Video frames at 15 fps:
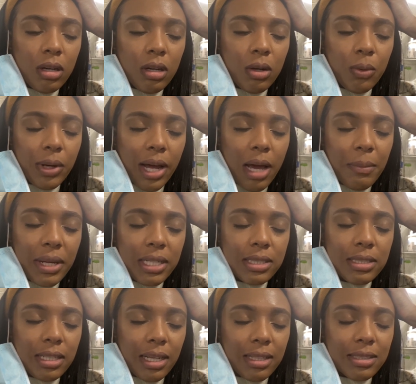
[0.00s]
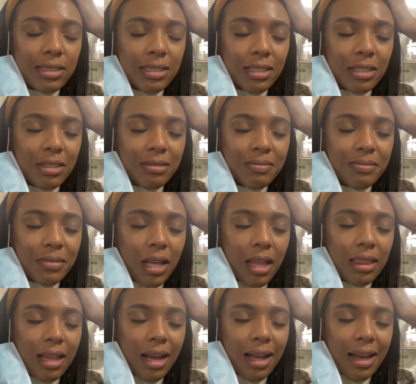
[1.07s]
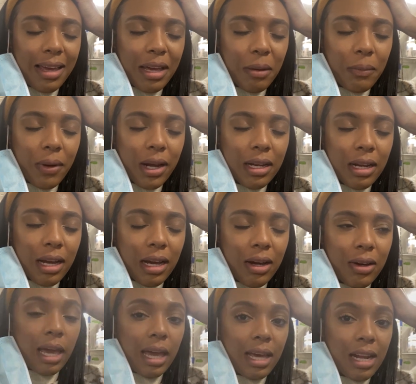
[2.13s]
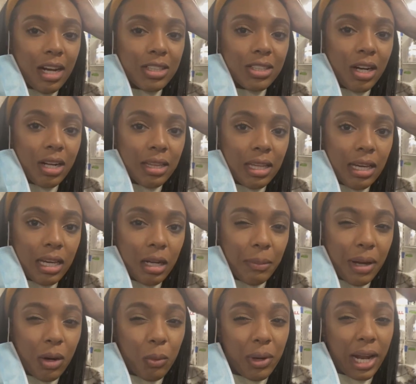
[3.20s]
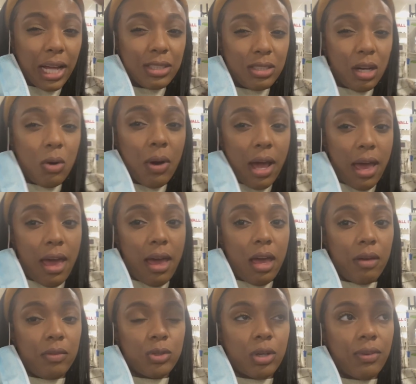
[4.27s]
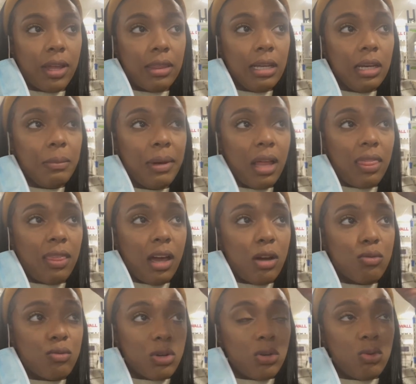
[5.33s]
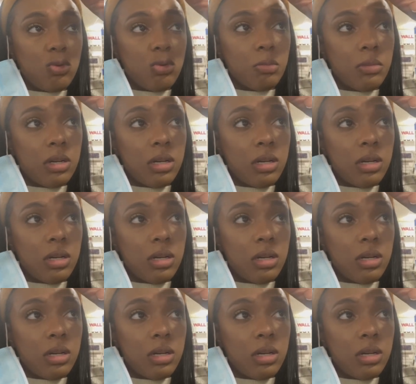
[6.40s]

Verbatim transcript: When I'm at a standstill, like I am right now, I start thinking about what I don't have. So if I think about that room,